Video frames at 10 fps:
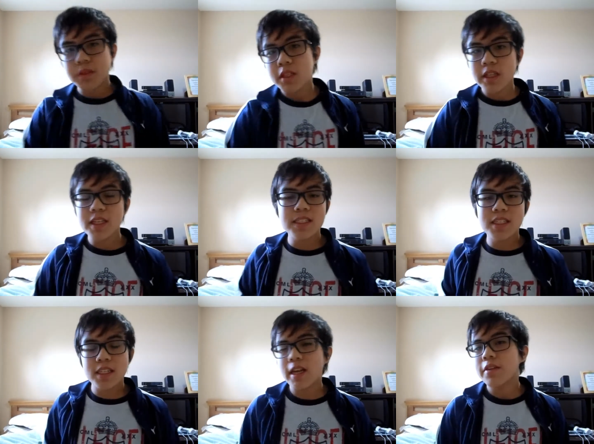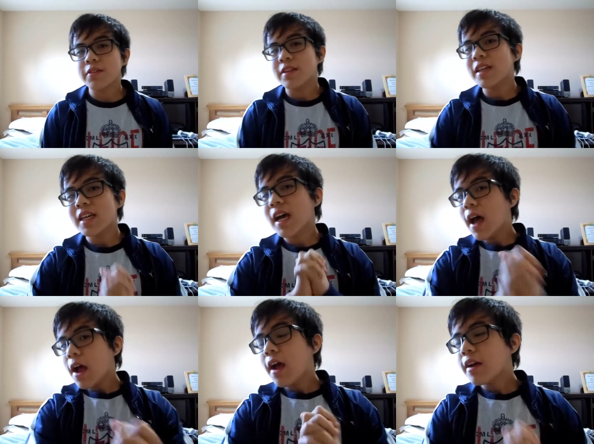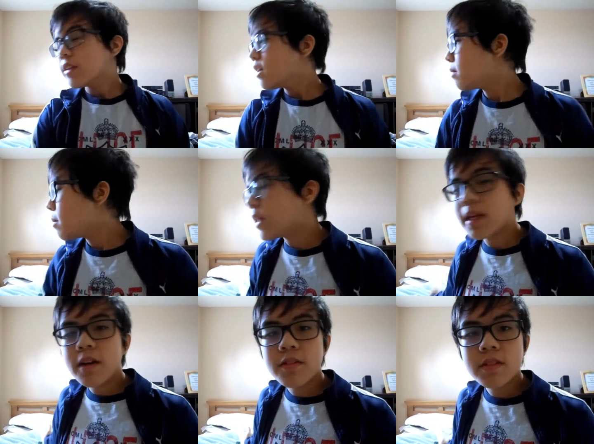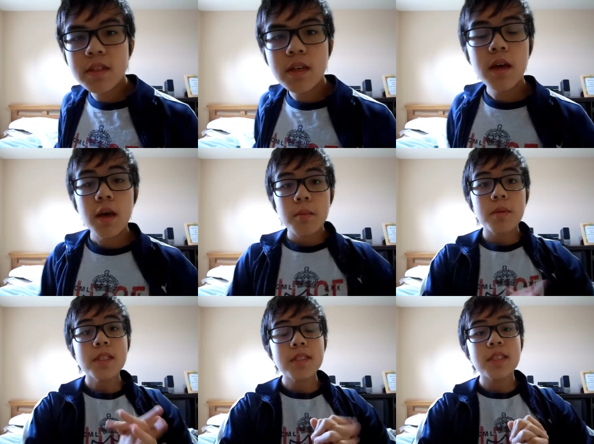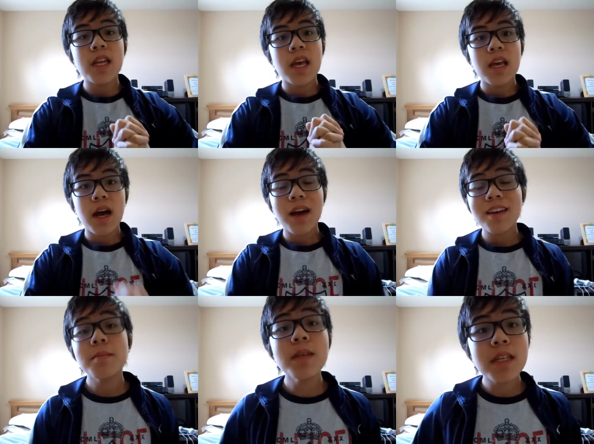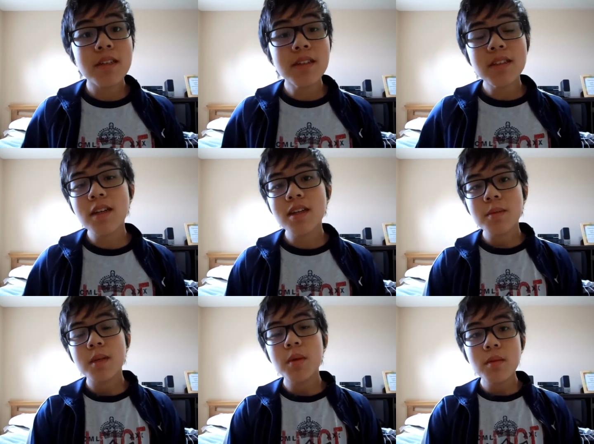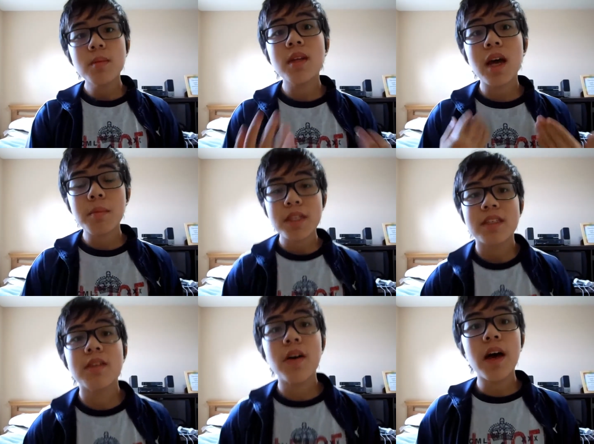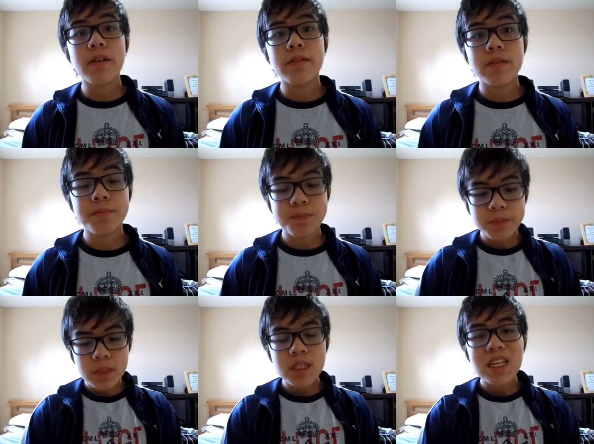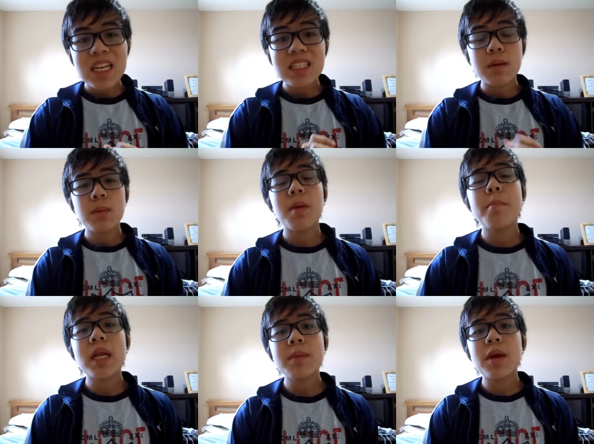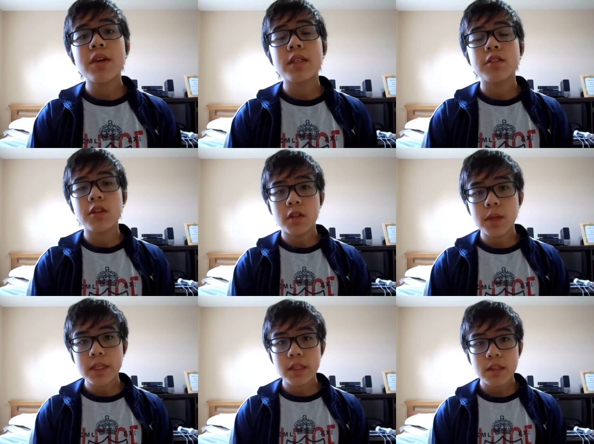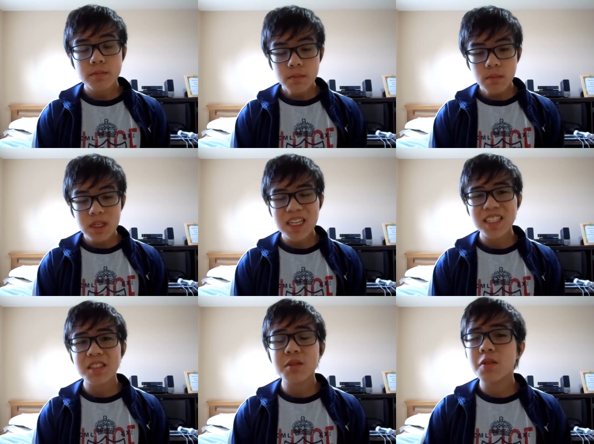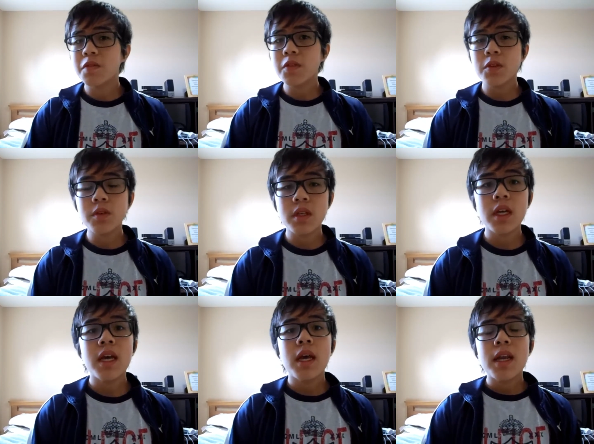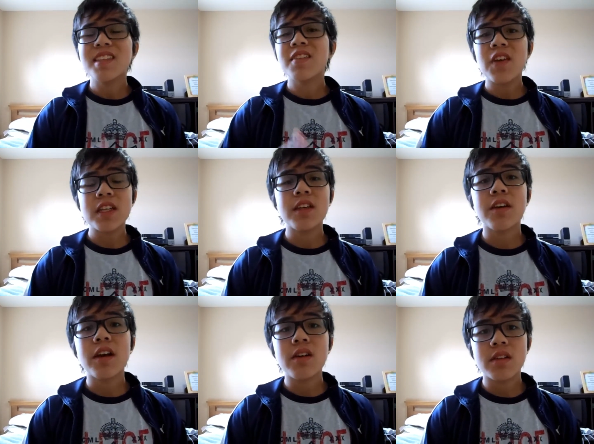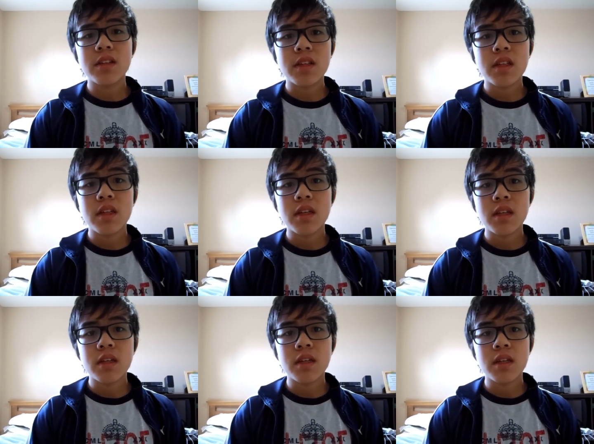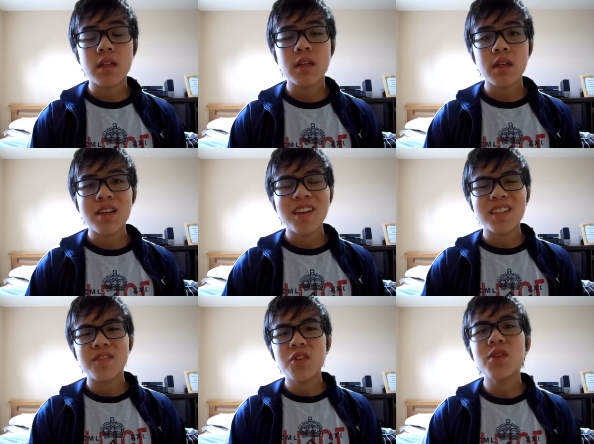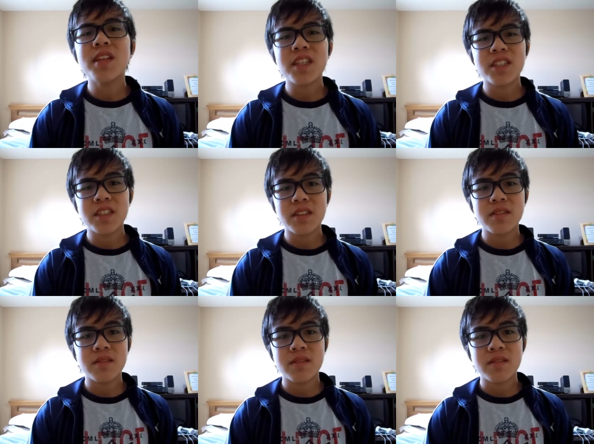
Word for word: really lazy, and I don't clean my bed that often. But today, I am here to talk about a problem I myself have. It's a problem that many Americans struggle with. It has to do with food, and it's affecting our health. It's food addiction.